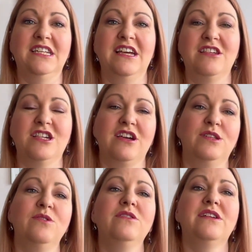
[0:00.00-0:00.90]
and it just shows
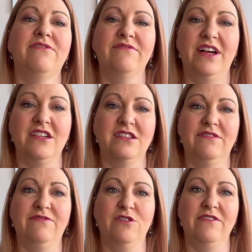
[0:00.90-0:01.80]
all different versions
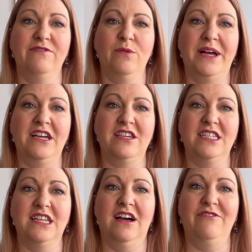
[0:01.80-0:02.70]
of 404 Pages
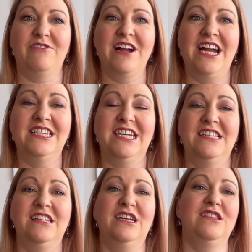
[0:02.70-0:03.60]
that I've created,
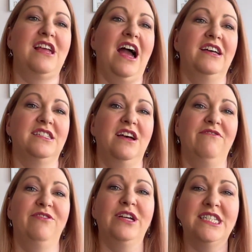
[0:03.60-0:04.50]
and it has a
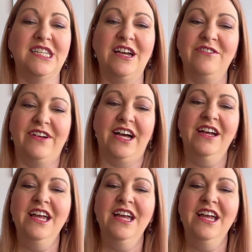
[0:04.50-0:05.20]
voiceover.